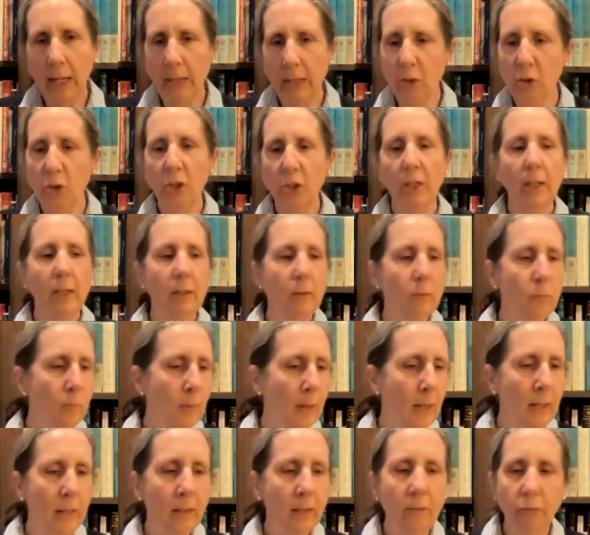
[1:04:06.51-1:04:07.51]
and she had
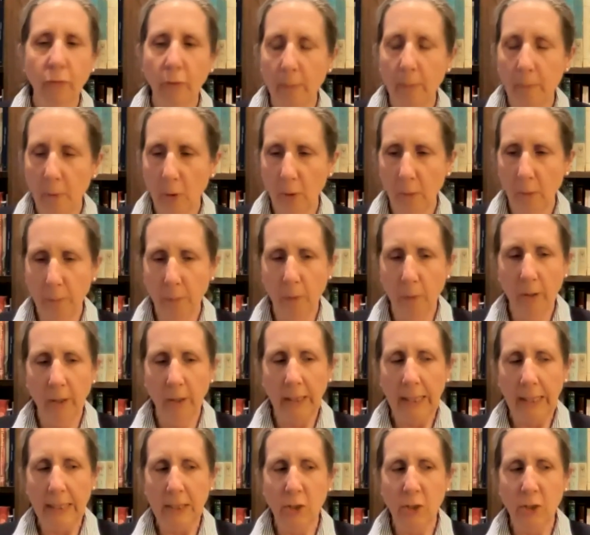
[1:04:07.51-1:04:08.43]
read from her book,